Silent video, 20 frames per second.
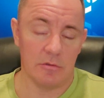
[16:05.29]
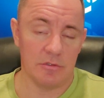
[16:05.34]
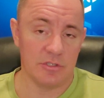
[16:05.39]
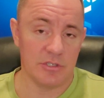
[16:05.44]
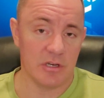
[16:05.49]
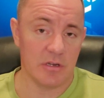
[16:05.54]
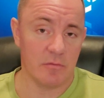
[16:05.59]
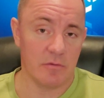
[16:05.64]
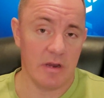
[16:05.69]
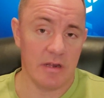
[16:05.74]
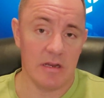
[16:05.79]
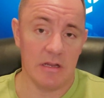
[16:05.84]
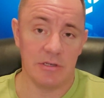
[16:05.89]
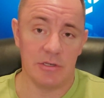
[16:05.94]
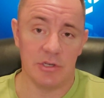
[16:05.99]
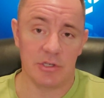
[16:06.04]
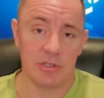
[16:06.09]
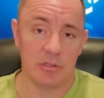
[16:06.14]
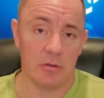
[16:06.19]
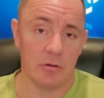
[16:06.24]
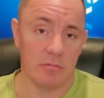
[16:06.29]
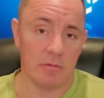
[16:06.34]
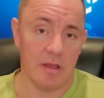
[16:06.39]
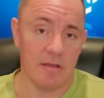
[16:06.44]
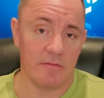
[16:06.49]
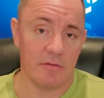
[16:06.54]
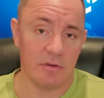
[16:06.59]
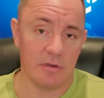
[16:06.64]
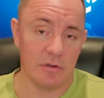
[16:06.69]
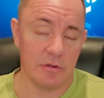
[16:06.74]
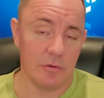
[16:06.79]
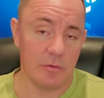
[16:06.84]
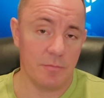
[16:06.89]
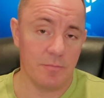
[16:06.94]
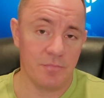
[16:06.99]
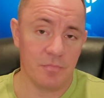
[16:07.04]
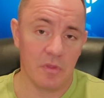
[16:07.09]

generate additional revenue.